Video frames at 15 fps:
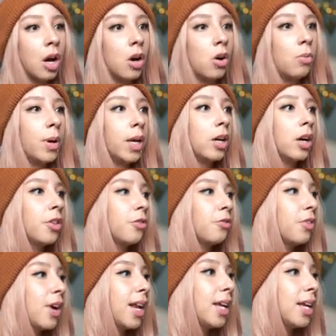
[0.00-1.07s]
Oh my god, they're
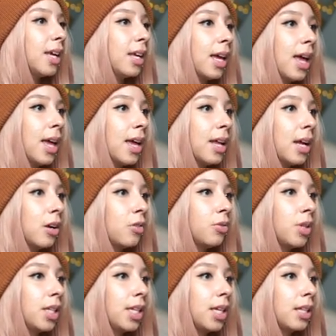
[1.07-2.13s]
fighting again. I
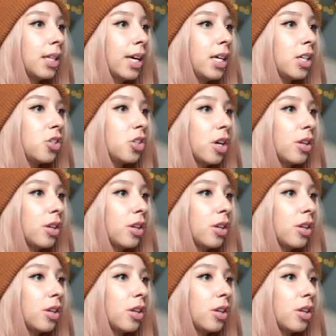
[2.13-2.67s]
don't think they like each